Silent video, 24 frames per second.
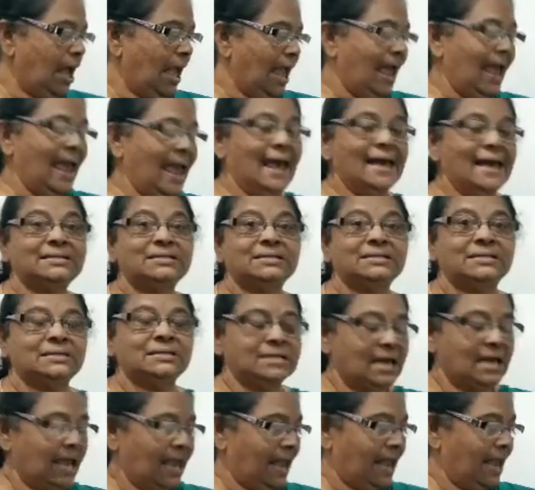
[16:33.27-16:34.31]

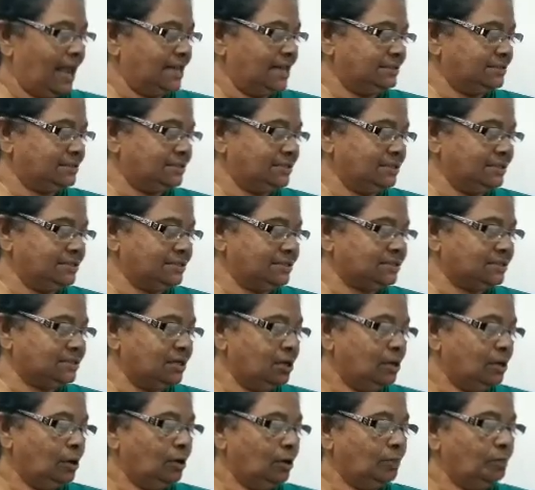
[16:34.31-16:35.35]
asses,
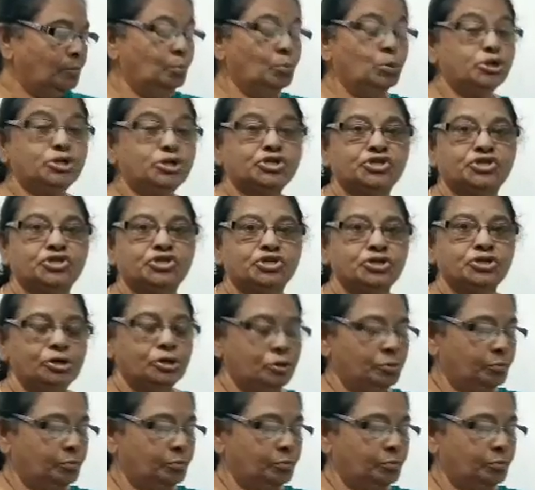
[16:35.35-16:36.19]
bush,